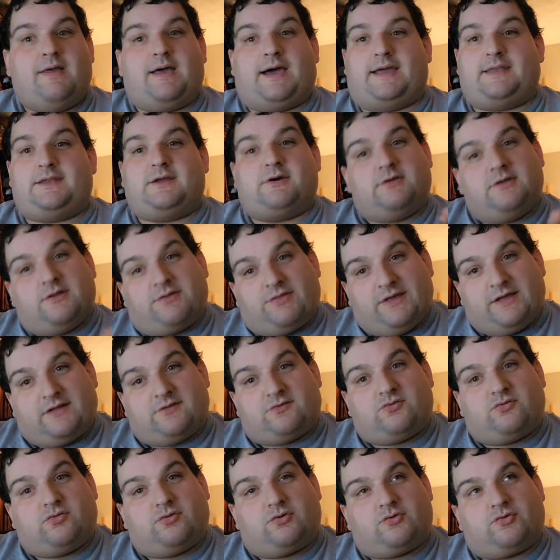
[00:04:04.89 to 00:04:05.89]
I know you think
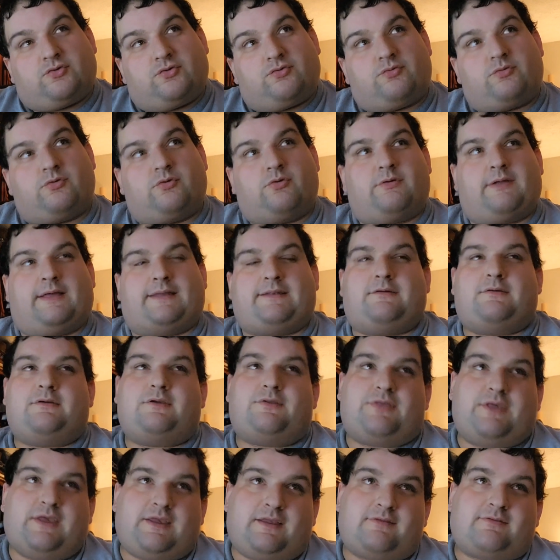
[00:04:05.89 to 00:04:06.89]
it's Georgia Rule, I know
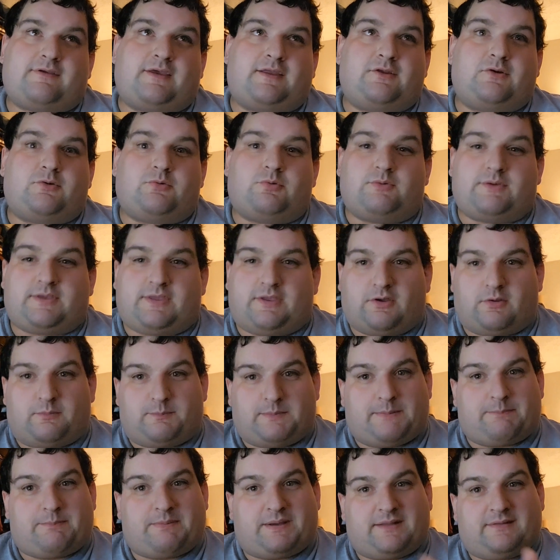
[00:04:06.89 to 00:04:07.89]
you think it's I Know Who Killed
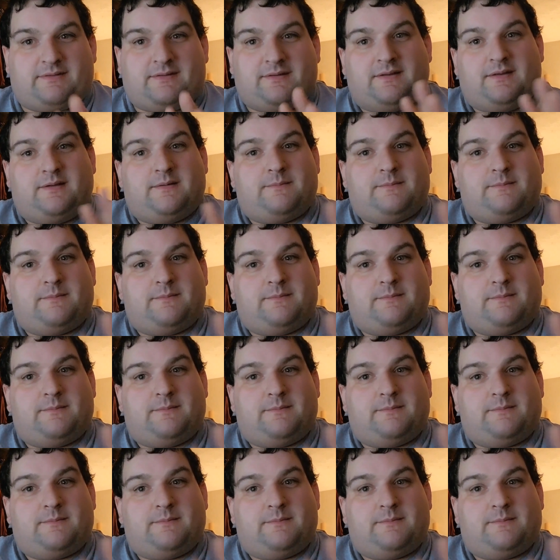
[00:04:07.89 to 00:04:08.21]
Me, but